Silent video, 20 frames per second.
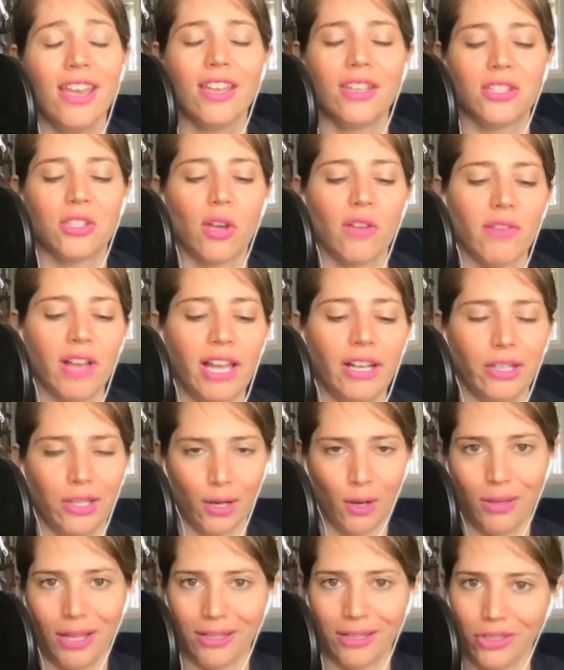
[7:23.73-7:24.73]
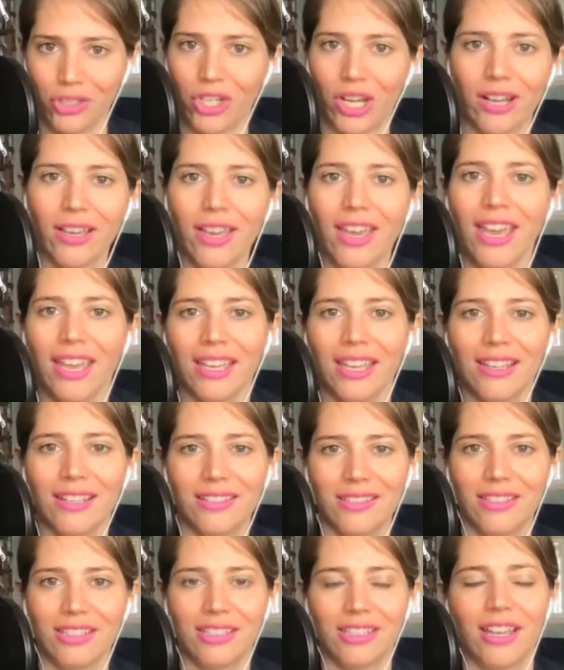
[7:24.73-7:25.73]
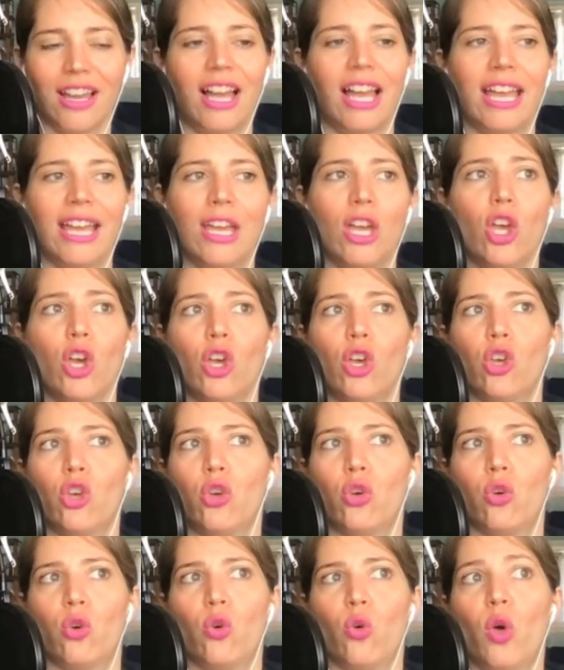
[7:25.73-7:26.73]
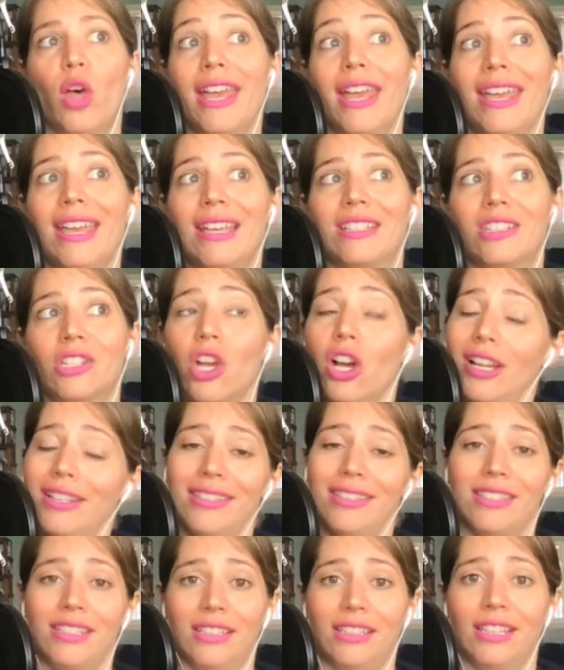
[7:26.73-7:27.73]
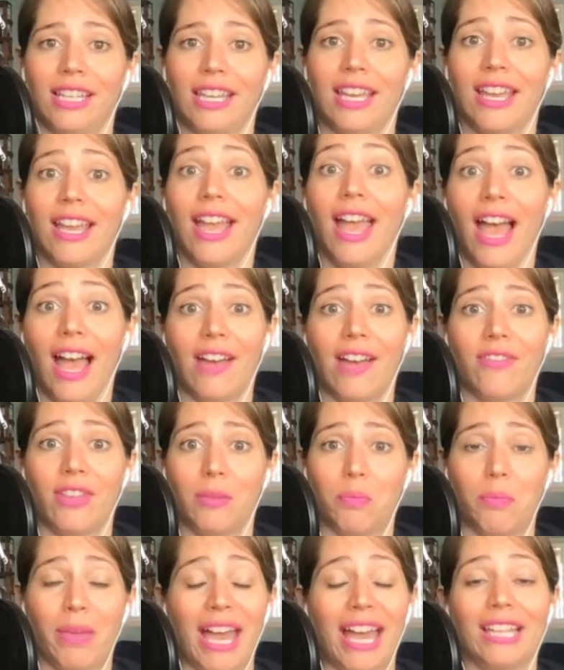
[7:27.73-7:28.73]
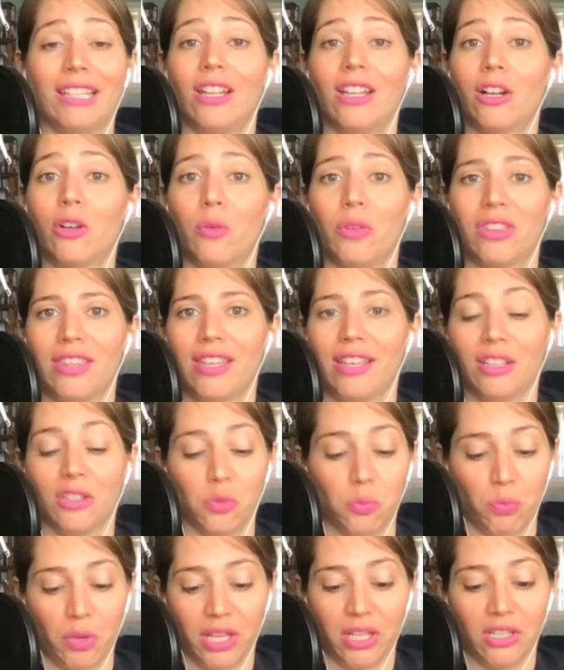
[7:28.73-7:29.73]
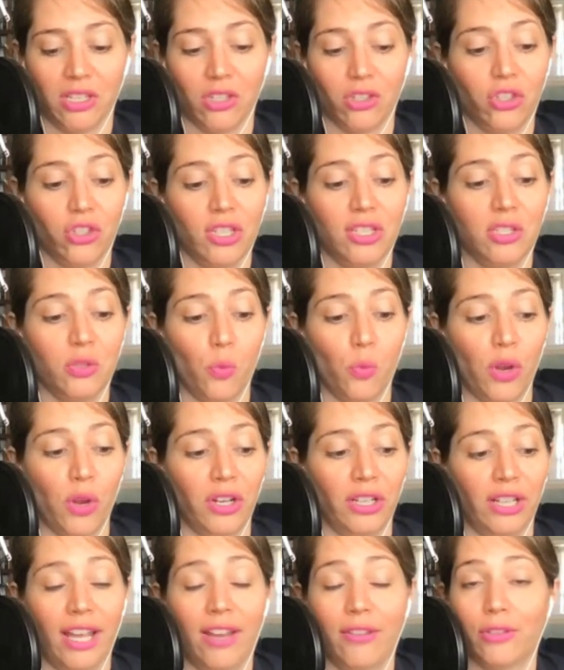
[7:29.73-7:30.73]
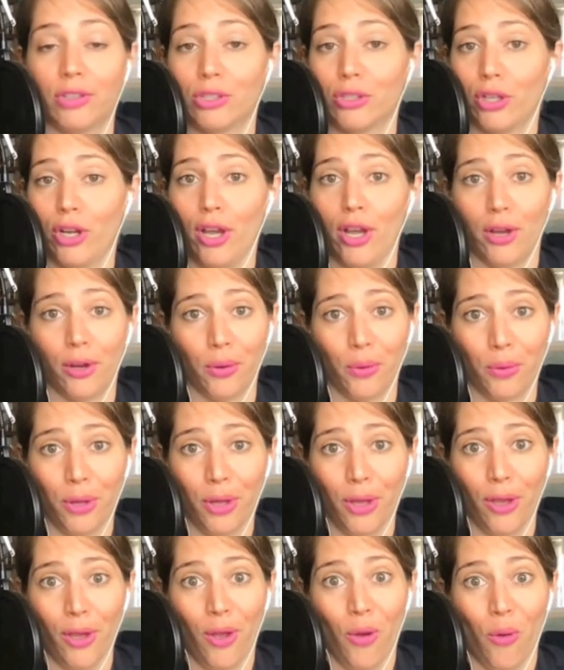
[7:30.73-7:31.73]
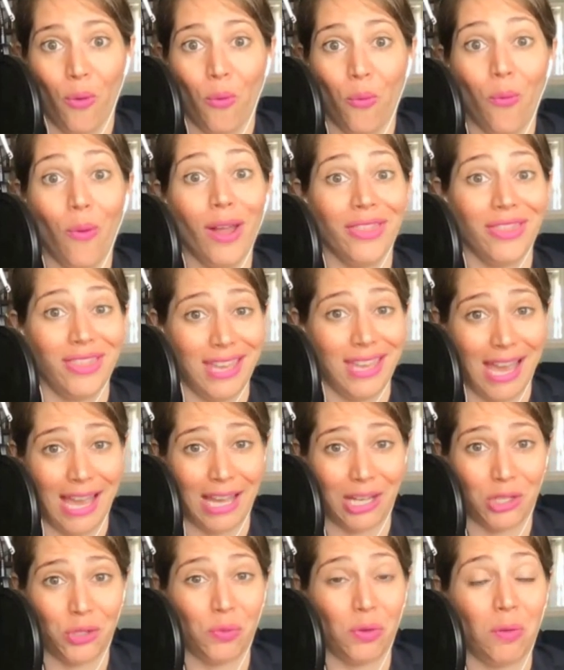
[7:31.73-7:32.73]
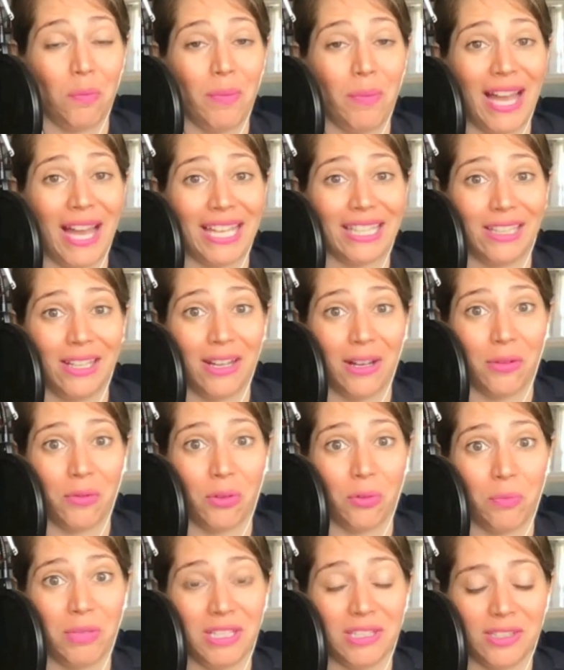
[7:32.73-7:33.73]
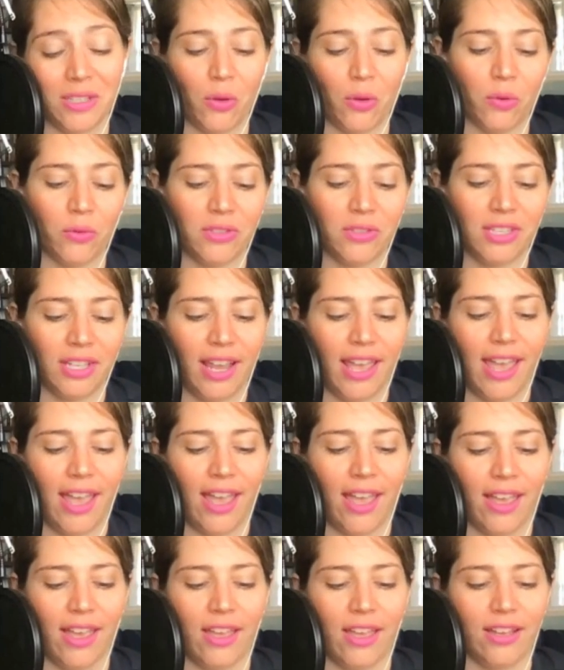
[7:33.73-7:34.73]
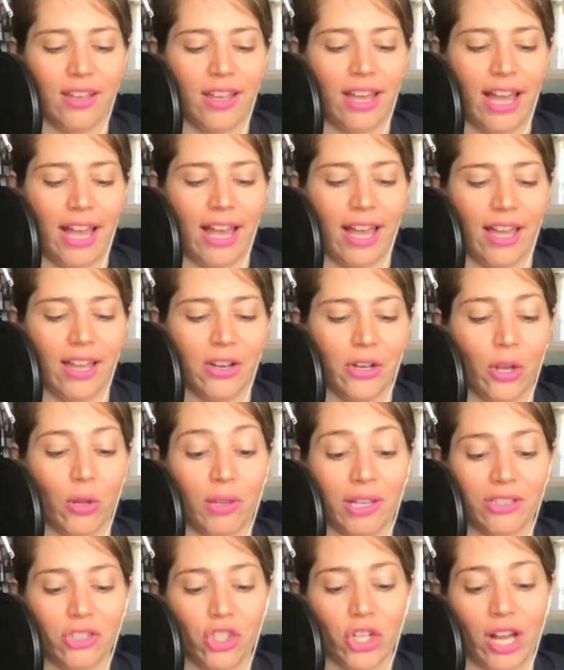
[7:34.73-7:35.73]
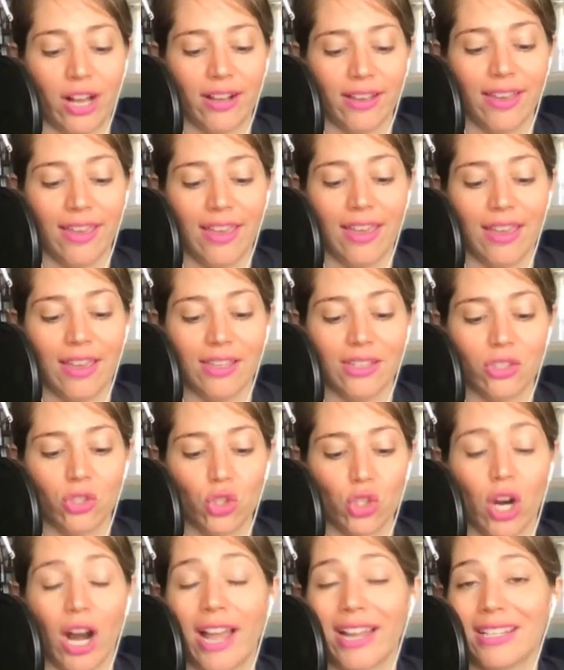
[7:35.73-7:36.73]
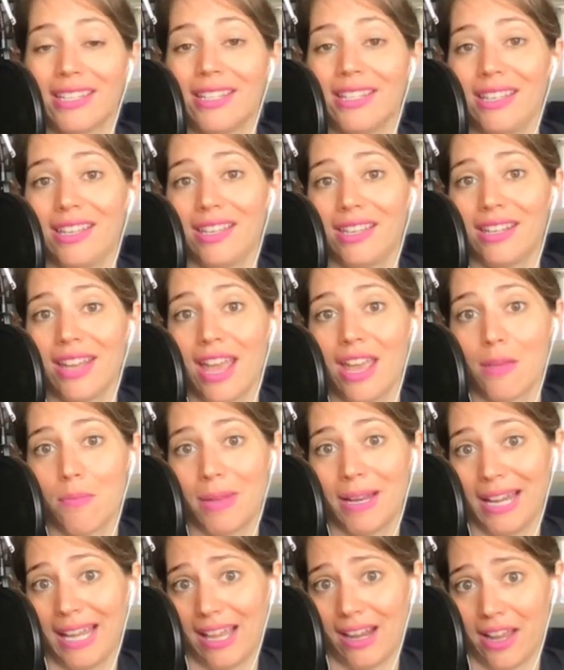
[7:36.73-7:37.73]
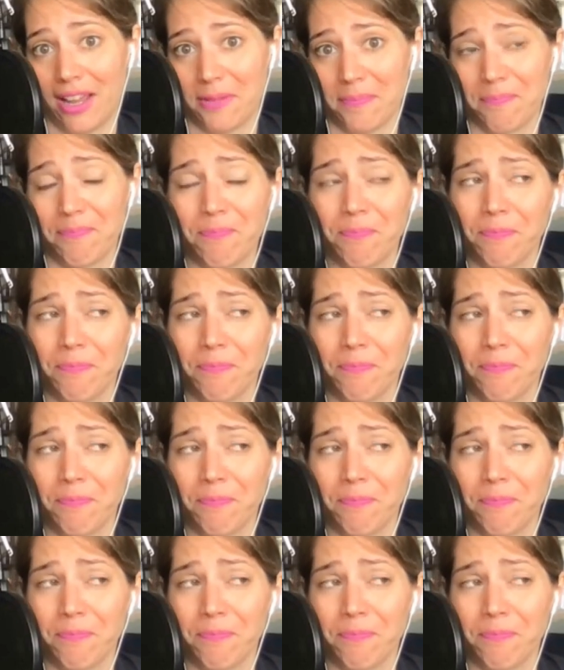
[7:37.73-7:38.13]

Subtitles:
So I've got No Luck Chuck. He's this guy who is constantly having bad luck with things, but you just would never know what the actual bad luck will be. So today, No Luck Chuck is trying to eat a banana.